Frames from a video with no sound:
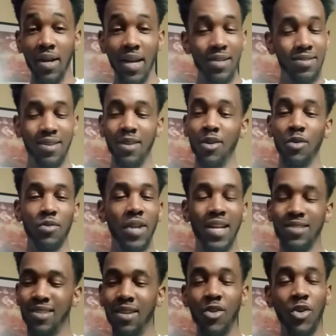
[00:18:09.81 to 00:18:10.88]
I
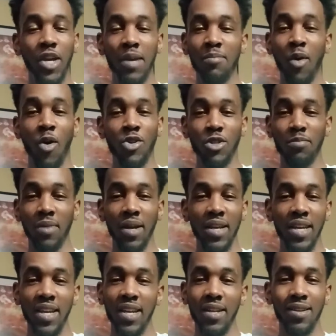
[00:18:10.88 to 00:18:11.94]
still kick balls in my
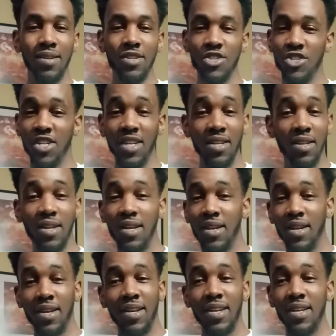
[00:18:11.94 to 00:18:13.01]
head, and this shit
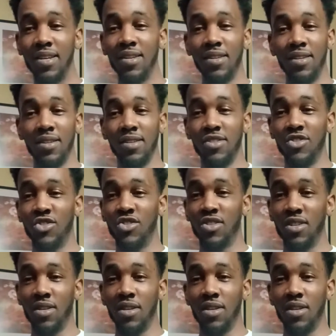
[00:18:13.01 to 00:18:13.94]
is,